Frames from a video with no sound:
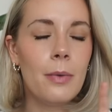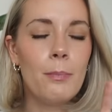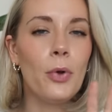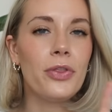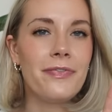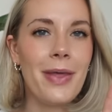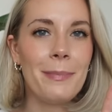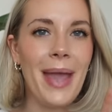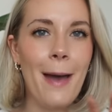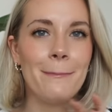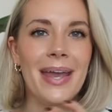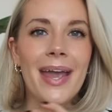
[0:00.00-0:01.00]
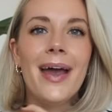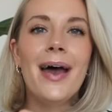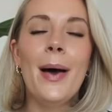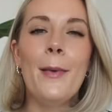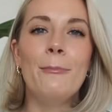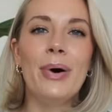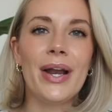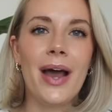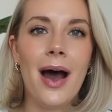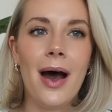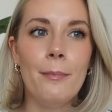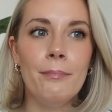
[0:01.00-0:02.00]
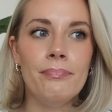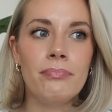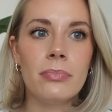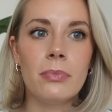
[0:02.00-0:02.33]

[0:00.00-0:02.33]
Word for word: Both of them can be, but um,